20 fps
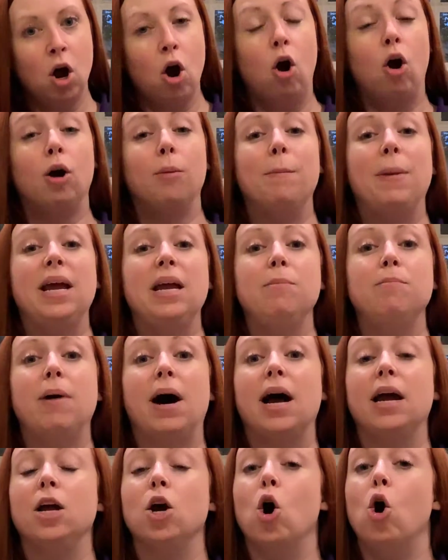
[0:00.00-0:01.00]
are made
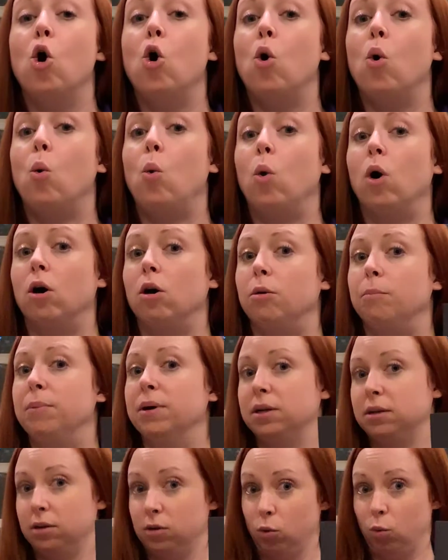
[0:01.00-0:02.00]
by orb
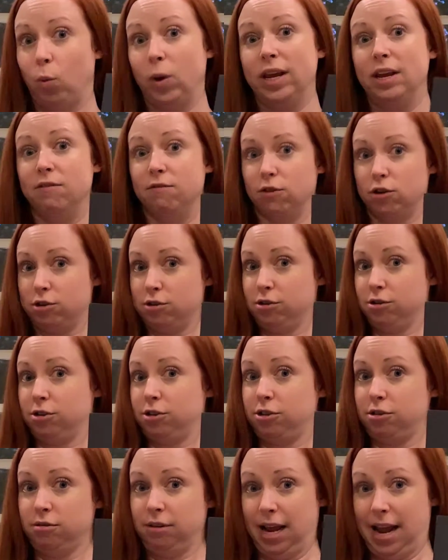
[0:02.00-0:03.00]

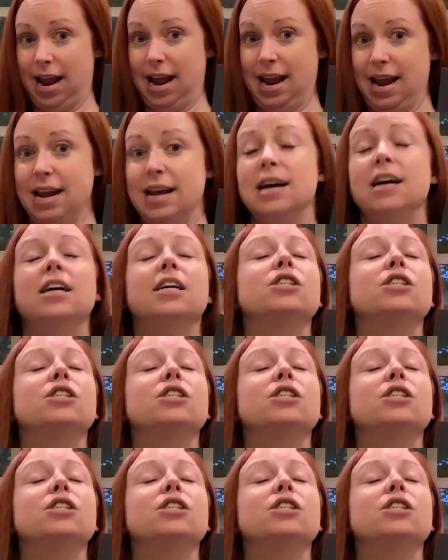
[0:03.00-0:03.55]
weavers, okay?